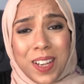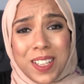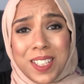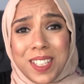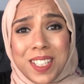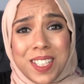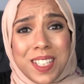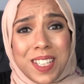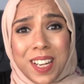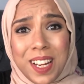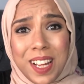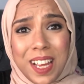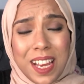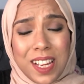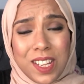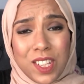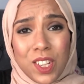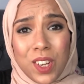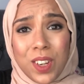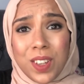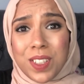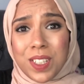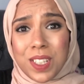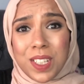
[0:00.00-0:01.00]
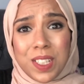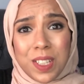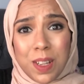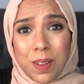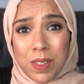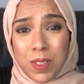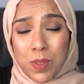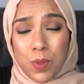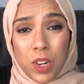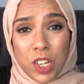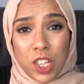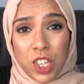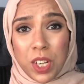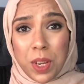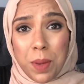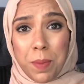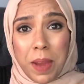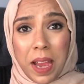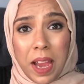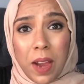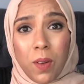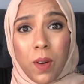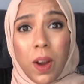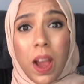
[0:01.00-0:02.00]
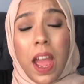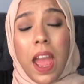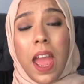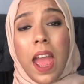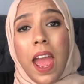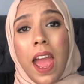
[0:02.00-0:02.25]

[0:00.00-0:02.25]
I just didn't get a chance because I was rushing about.